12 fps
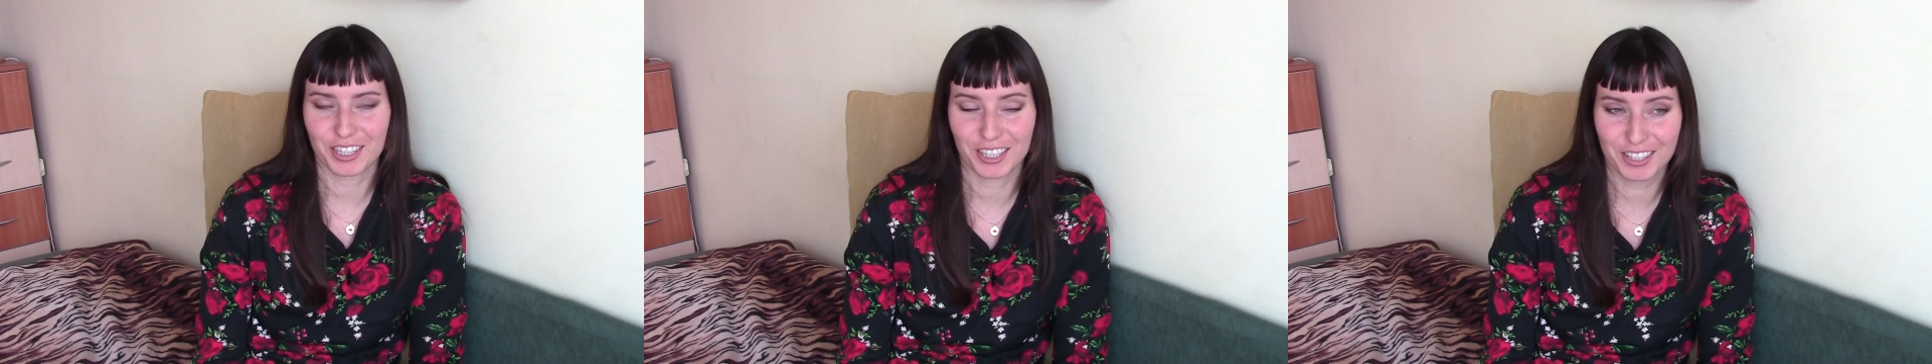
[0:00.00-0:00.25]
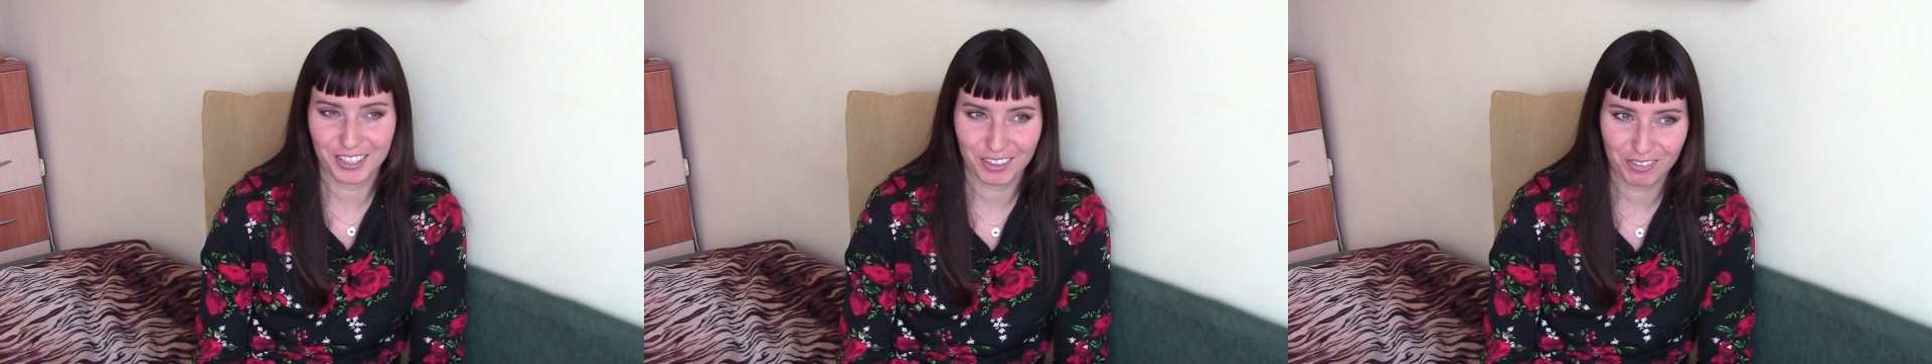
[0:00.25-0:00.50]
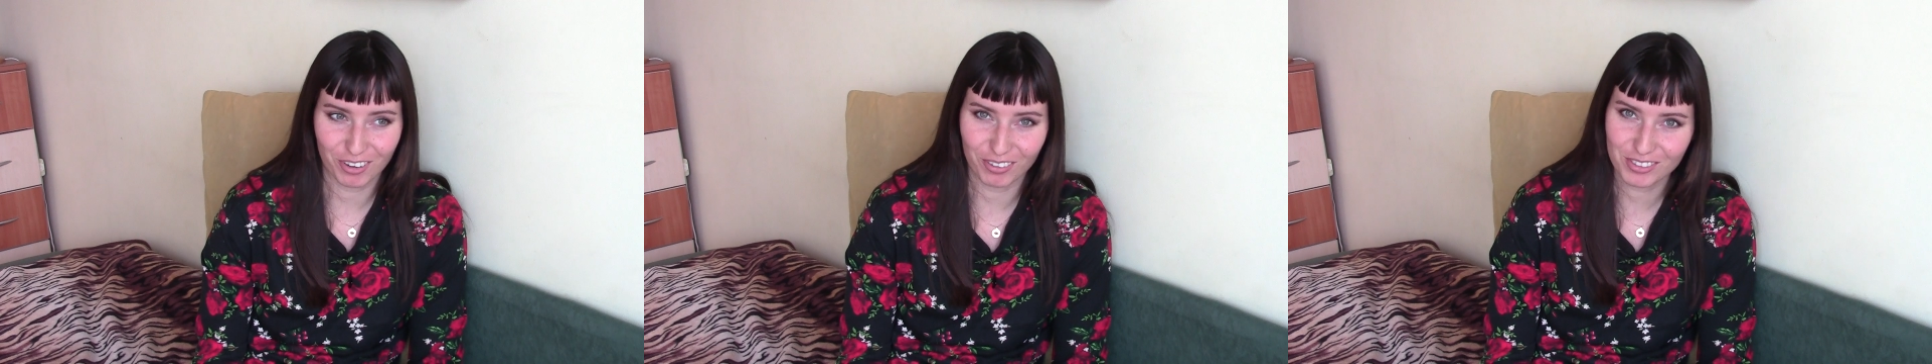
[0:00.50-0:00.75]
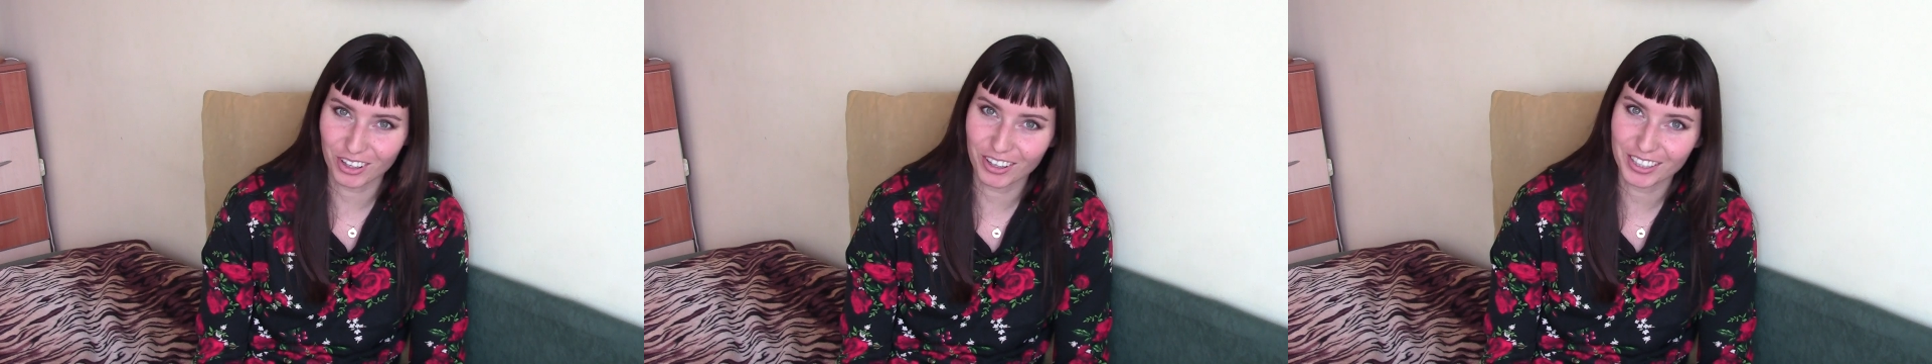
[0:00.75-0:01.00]

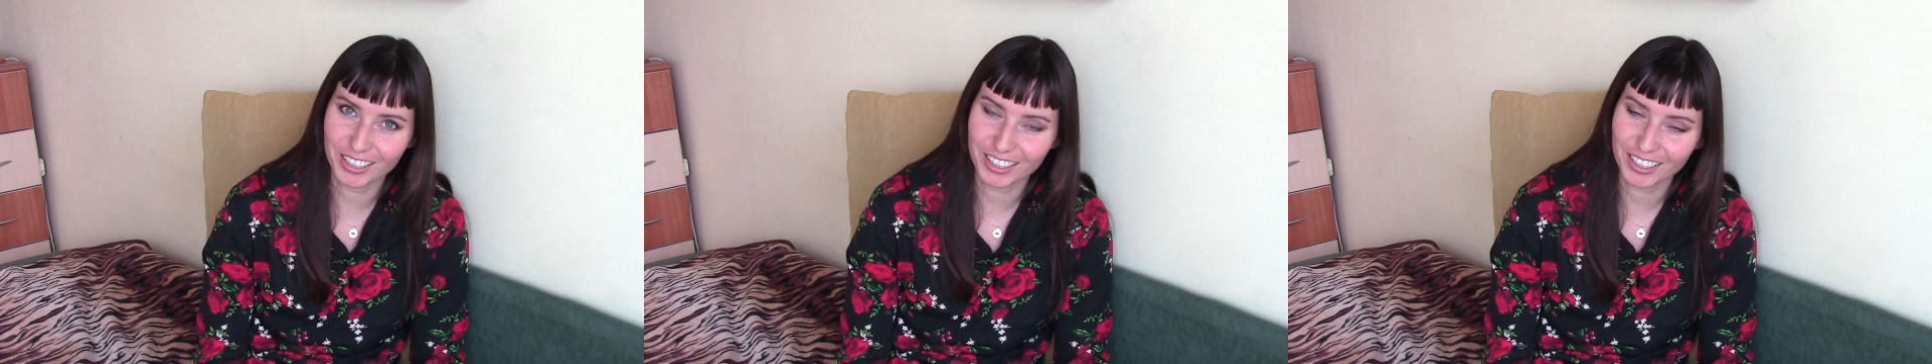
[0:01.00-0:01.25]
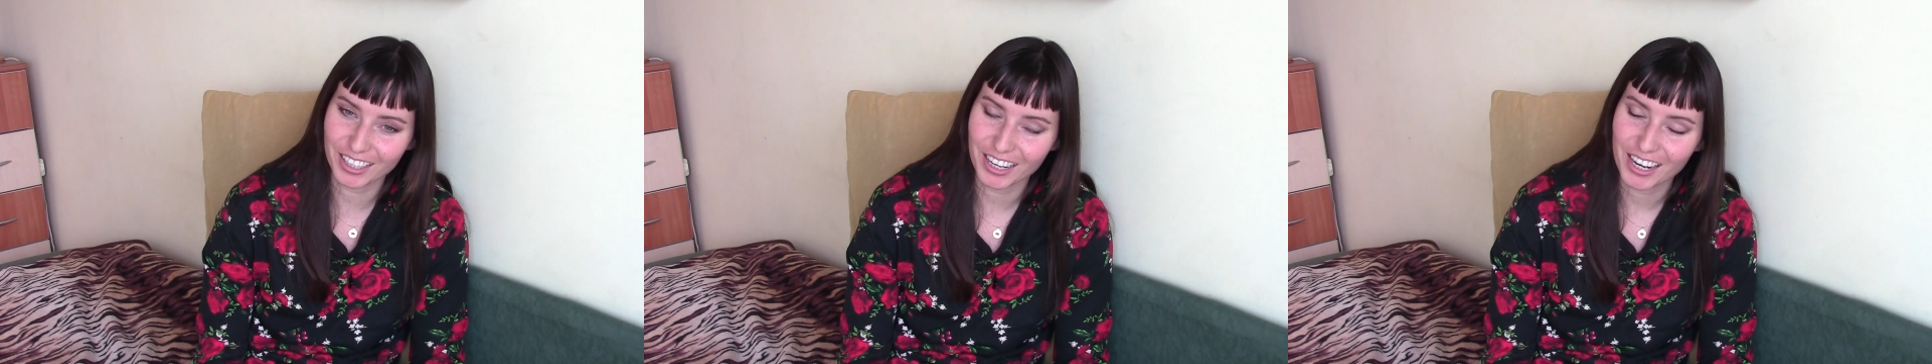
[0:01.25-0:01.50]
from talking,